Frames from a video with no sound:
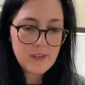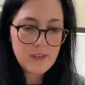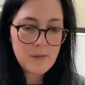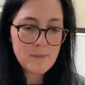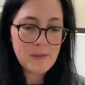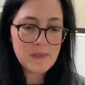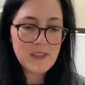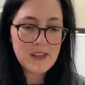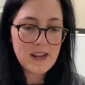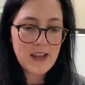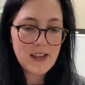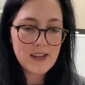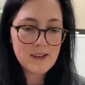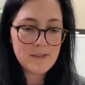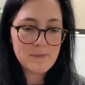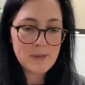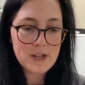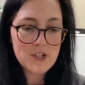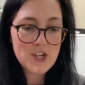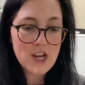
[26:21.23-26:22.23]
But then
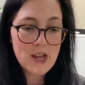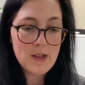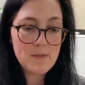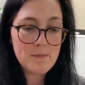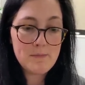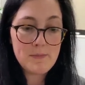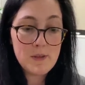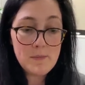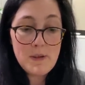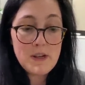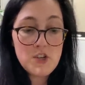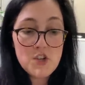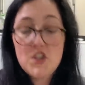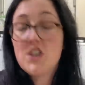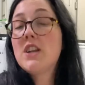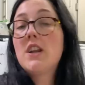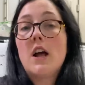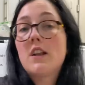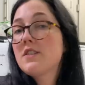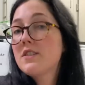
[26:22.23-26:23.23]
the bitch
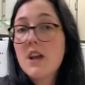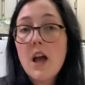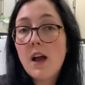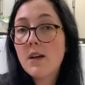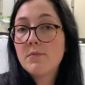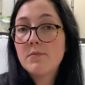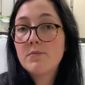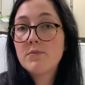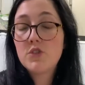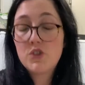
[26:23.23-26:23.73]
did not stop.